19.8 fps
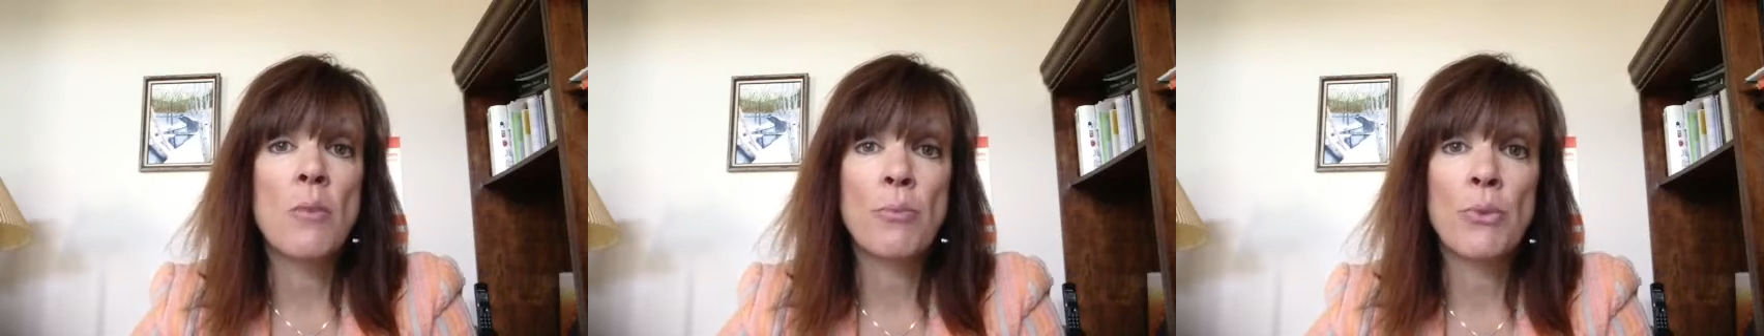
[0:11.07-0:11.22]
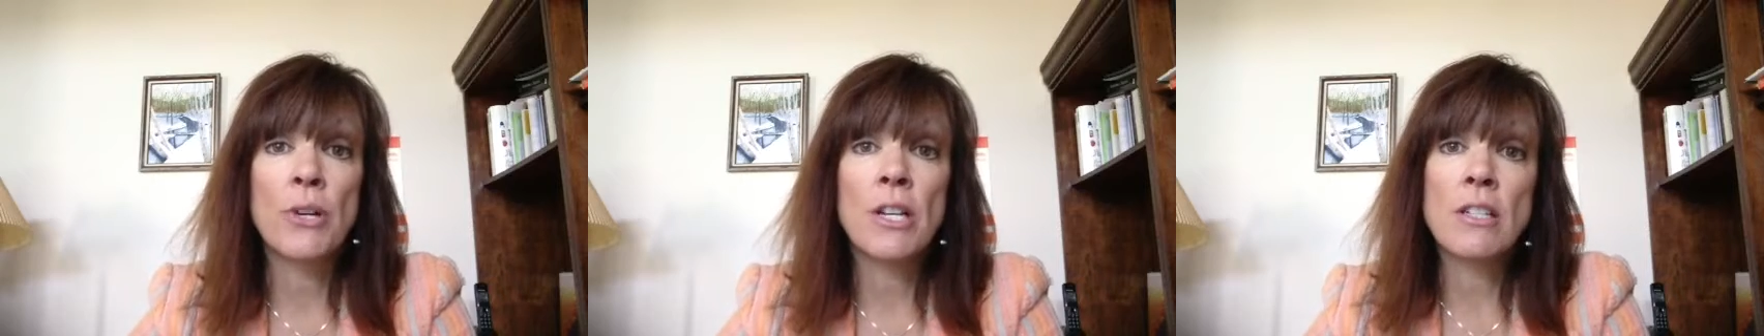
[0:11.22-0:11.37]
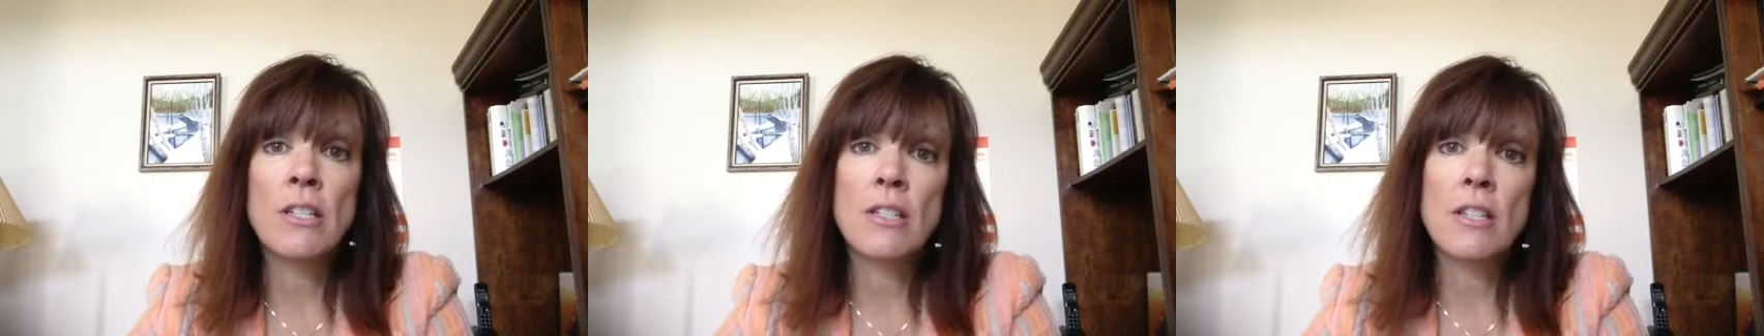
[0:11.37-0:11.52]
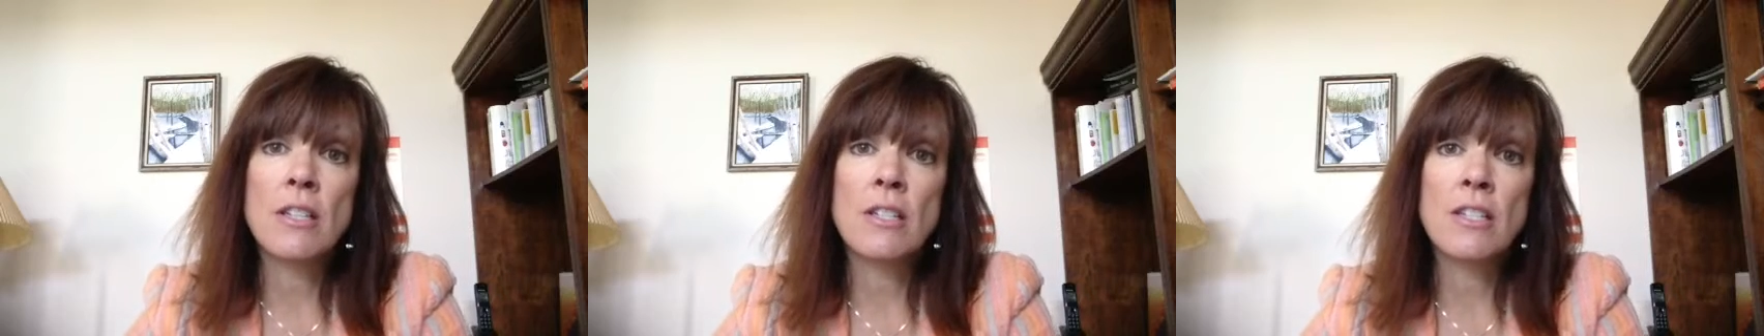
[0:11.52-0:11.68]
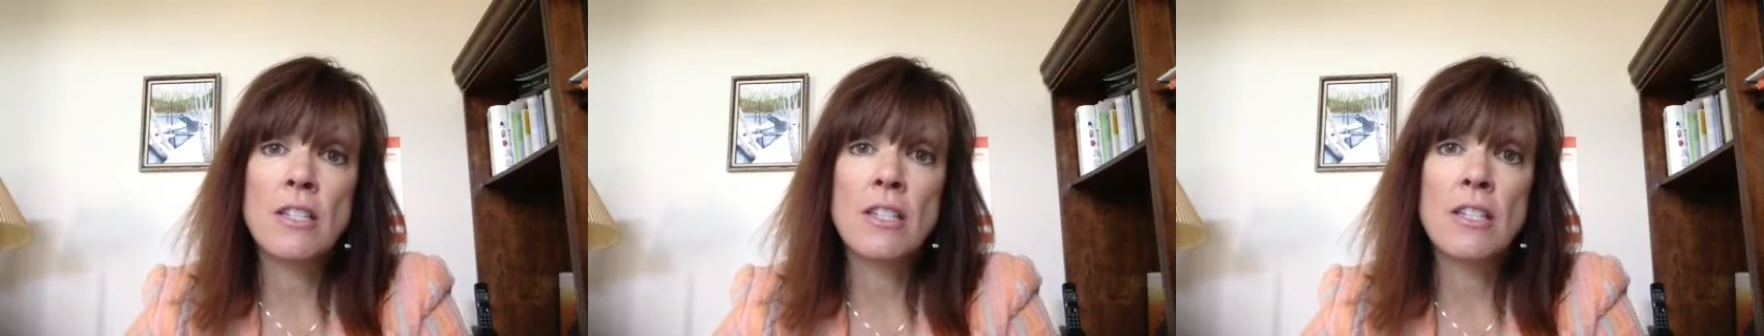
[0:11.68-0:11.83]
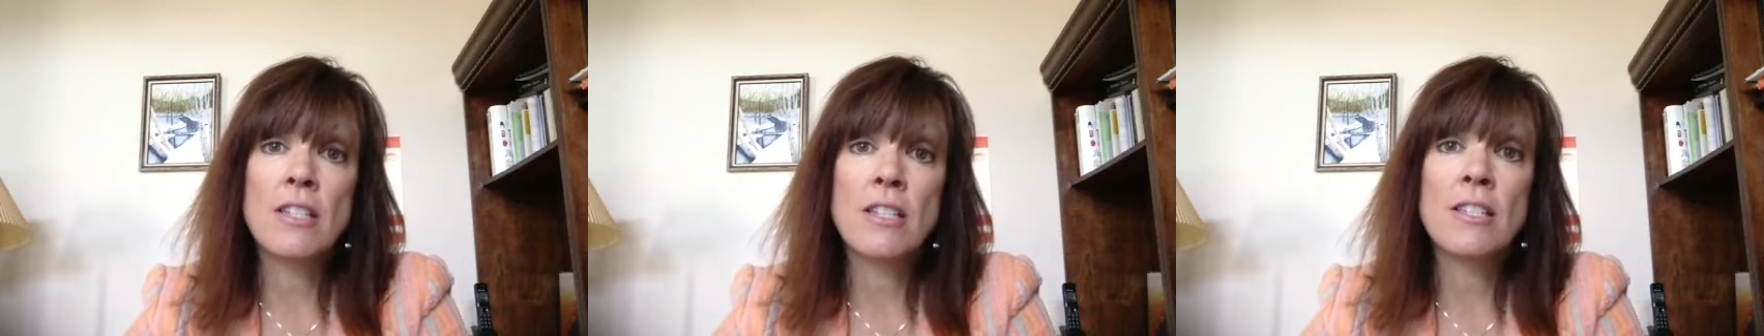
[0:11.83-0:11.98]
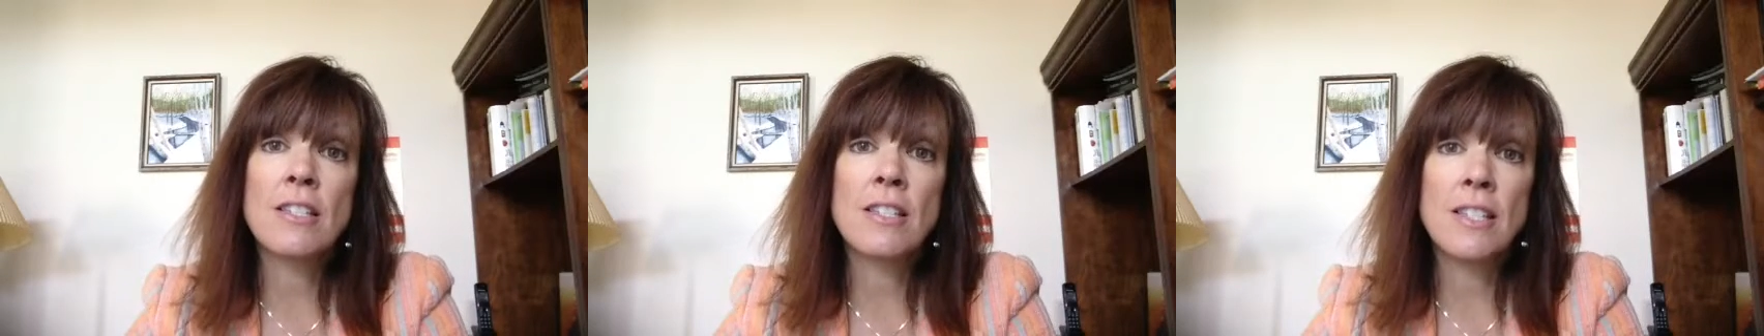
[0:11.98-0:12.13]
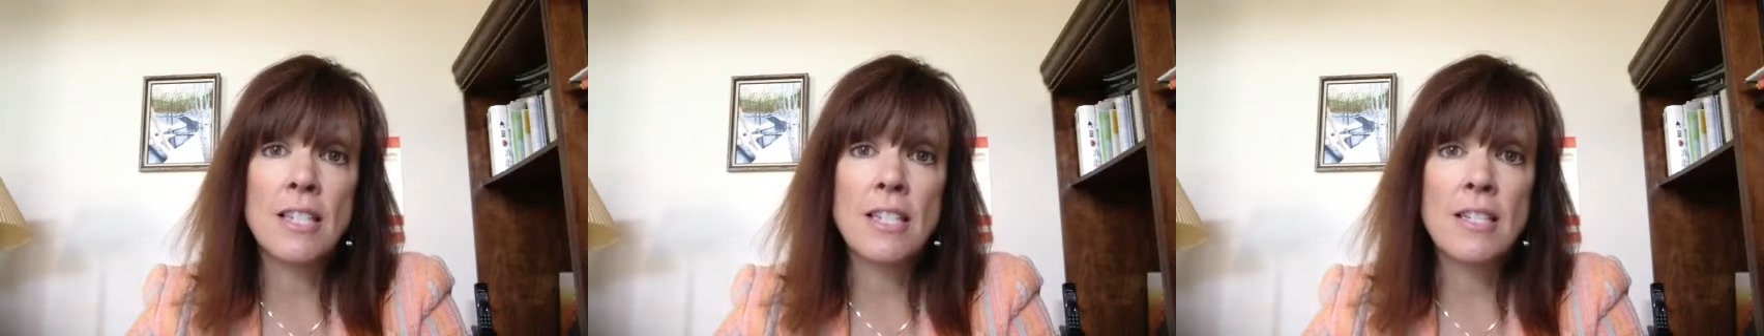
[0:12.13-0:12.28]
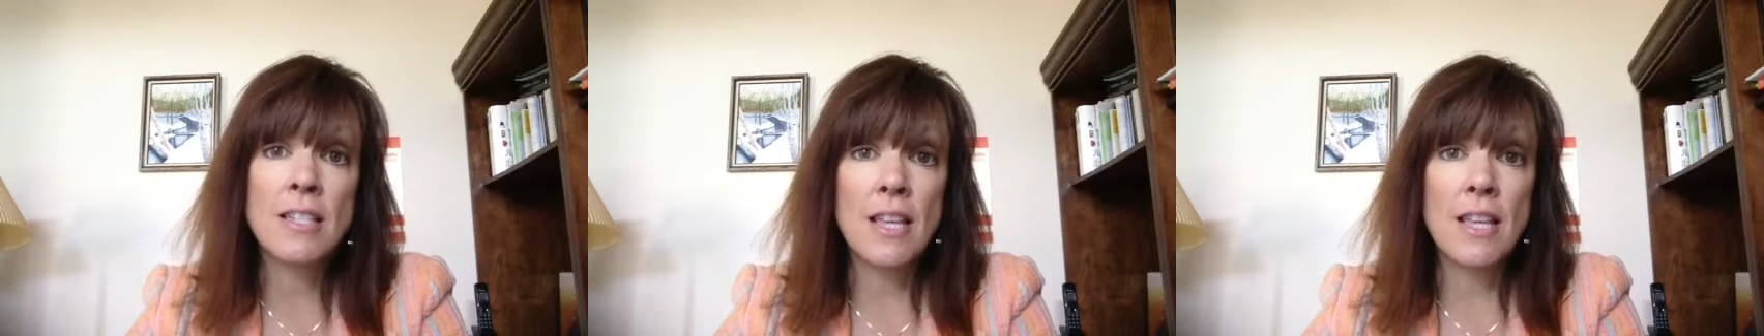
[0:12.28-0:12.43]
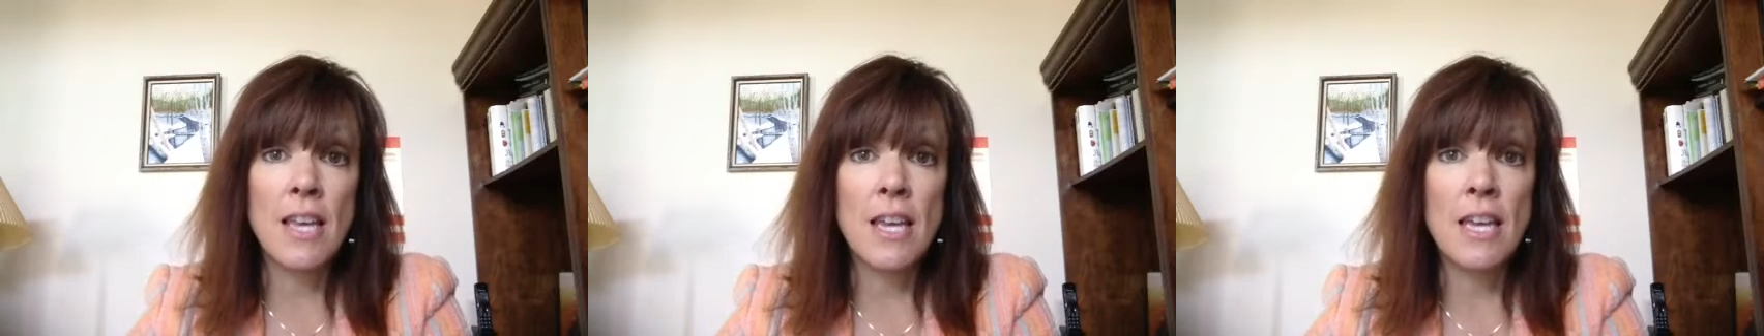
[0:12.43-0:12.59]
brings us to the
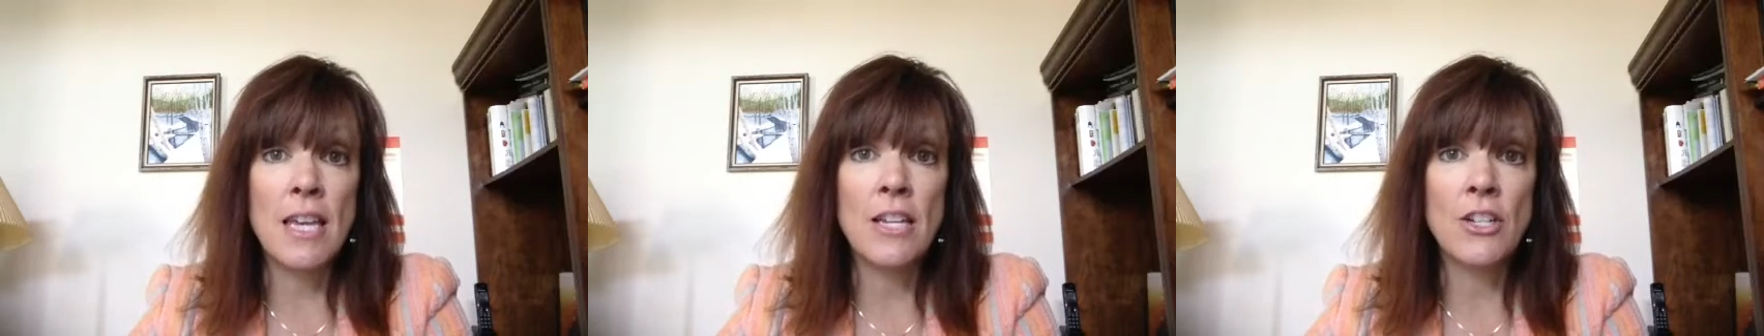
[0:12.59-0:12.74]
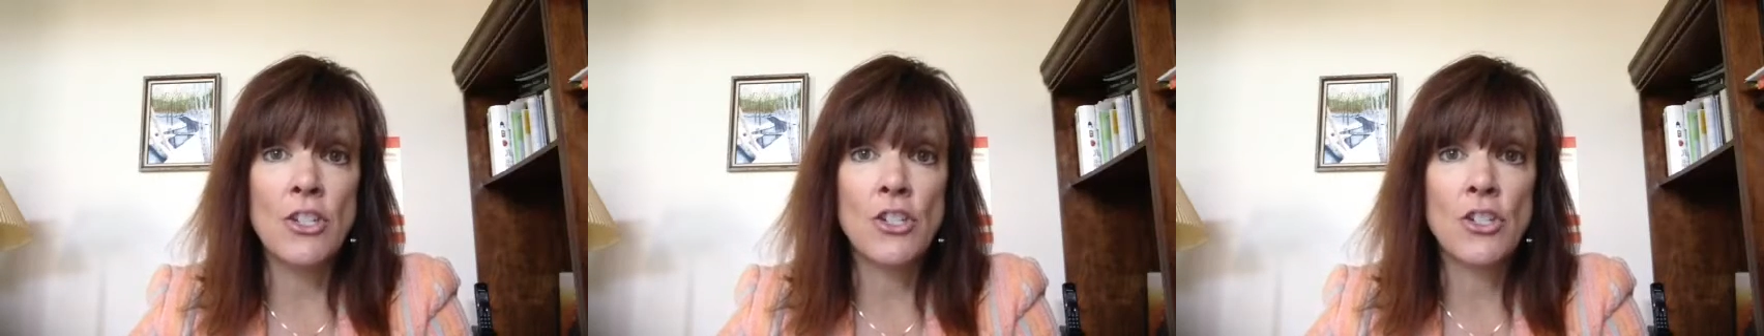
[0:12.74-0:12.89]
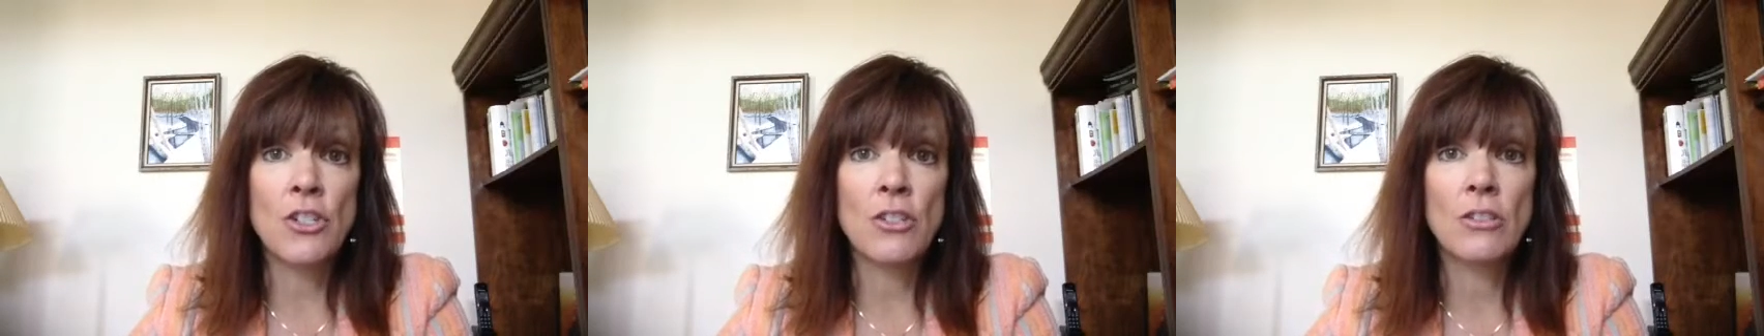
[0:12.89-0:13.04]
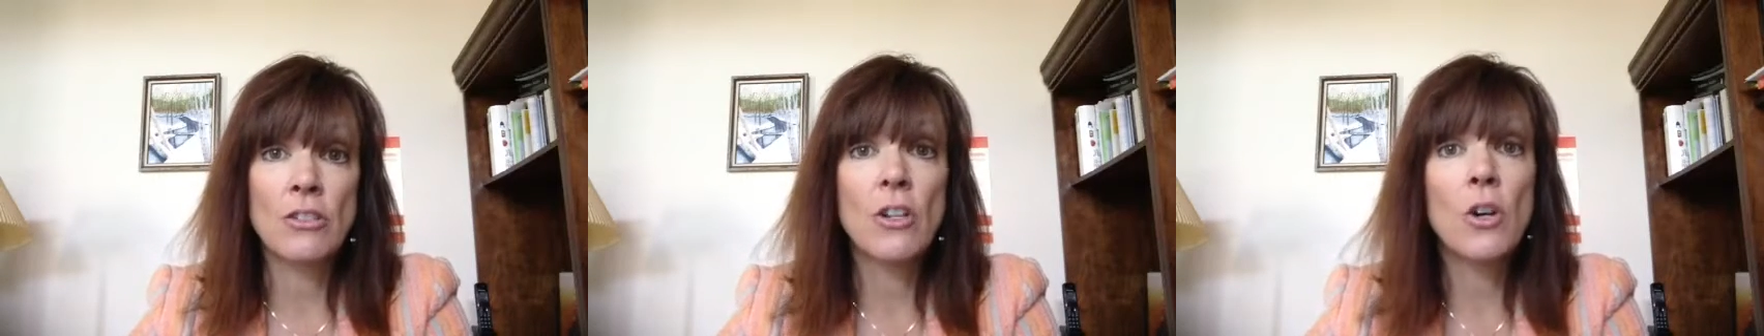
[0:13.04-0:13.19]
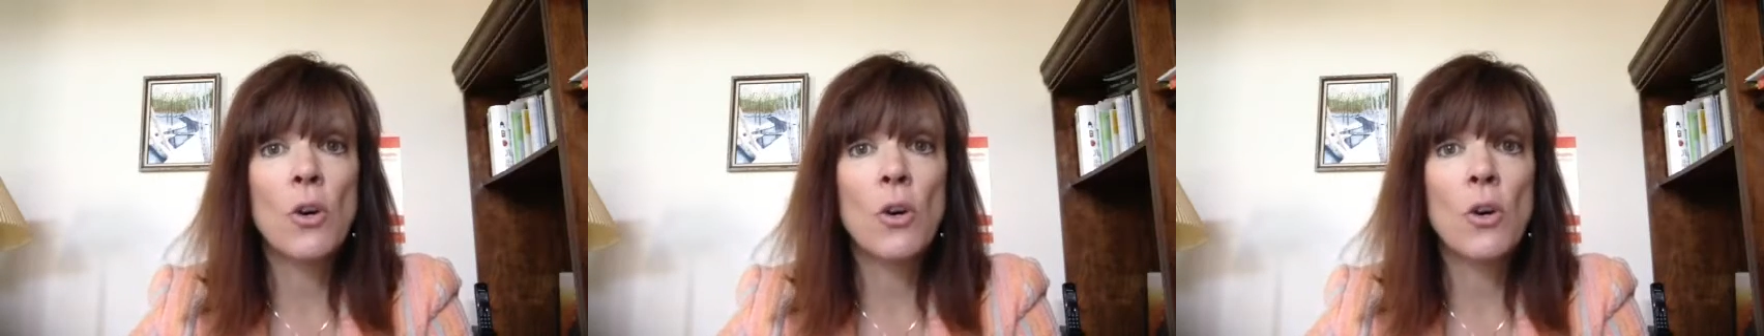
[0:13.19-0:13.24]
6th age,